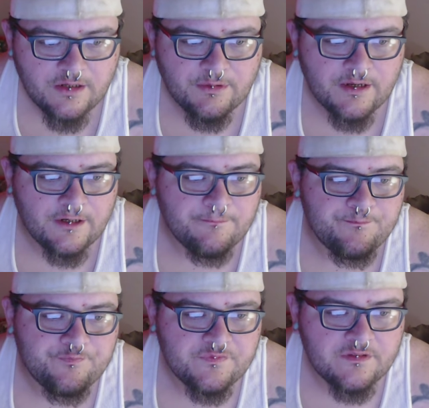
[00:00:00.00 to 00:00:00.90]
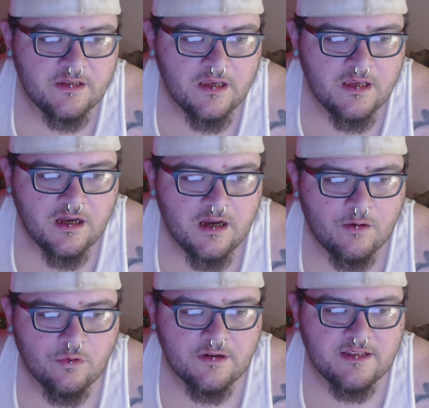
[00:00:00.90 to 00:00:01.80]
A word that offends blacks, but
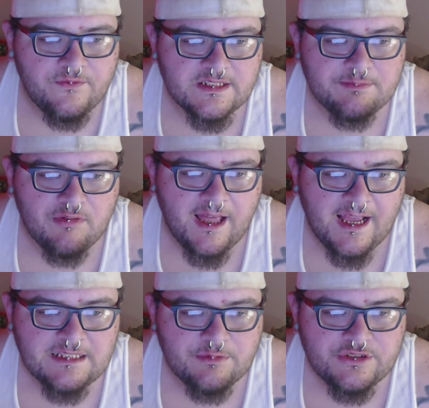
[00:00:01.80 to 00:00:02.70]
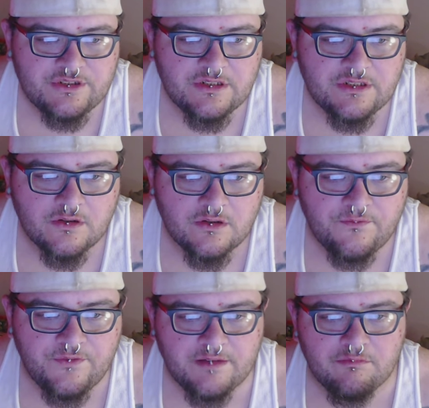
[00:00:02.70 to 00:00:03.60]
should only offend blacks that fit
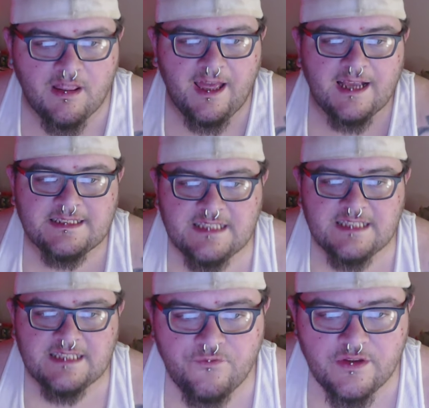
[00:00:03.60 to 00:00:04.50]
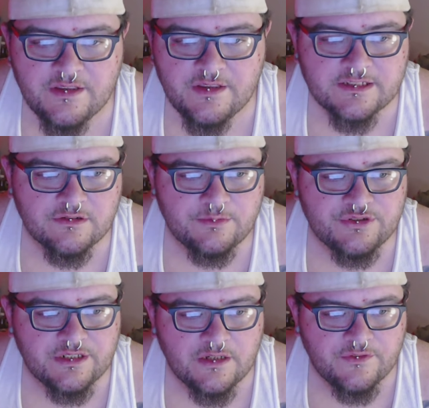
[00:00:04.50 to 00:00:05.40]
the description of it. The reason
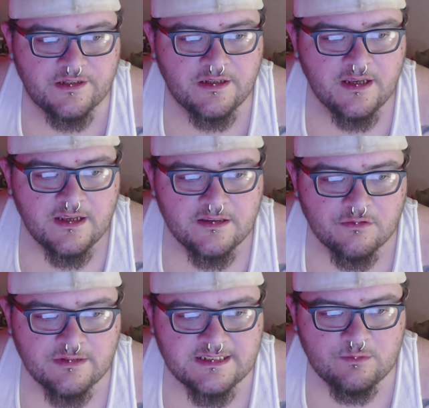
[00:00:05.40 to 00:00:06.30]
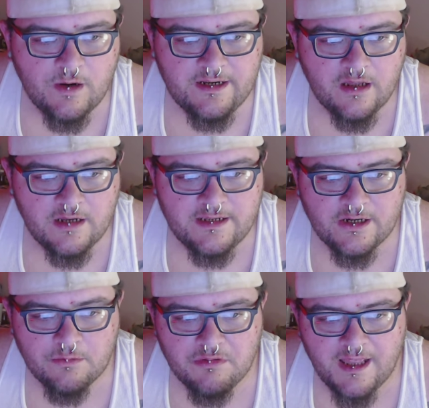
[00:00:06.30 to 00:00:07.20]
why non-nigger blacks get offended is
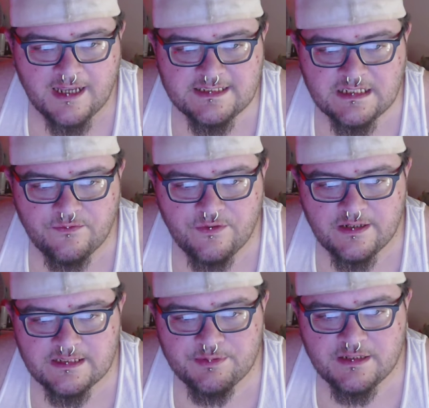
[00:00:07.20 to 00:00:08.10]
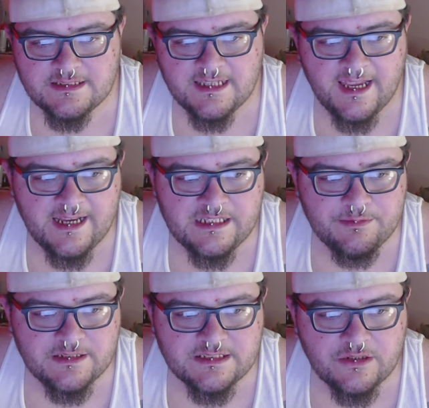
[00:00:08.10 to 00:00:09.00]
because they hate to be associated with the race as
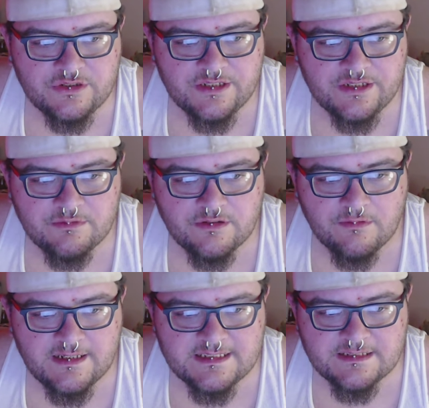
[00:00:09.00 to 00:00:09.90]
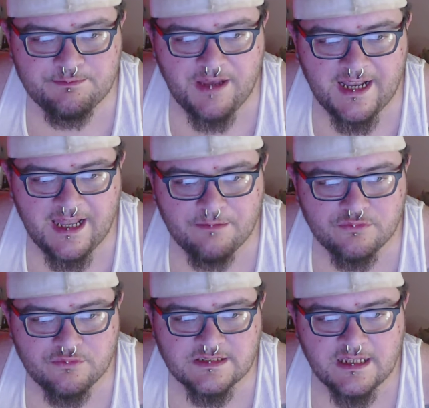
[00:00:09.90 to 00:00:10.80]
bad apples, not because of
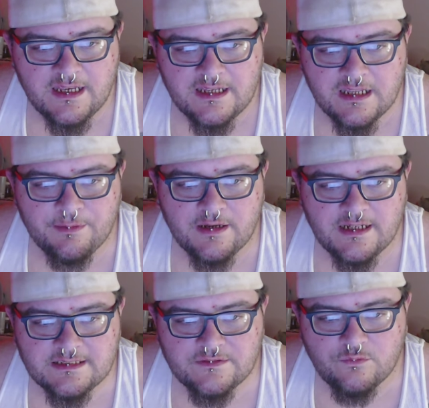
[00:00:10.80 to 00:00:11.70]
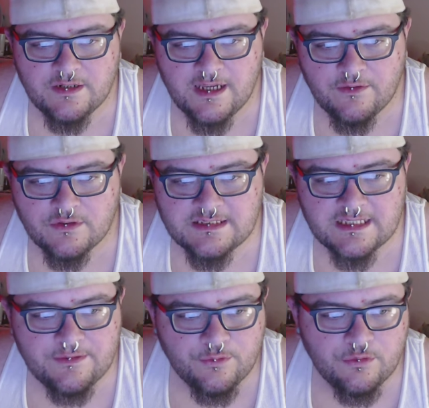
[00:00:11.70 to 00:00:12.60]
whatever slavery-related nonsense
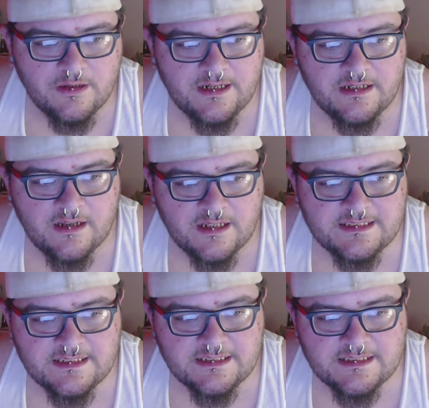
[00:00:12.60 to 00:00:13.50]
that other people confuse it with.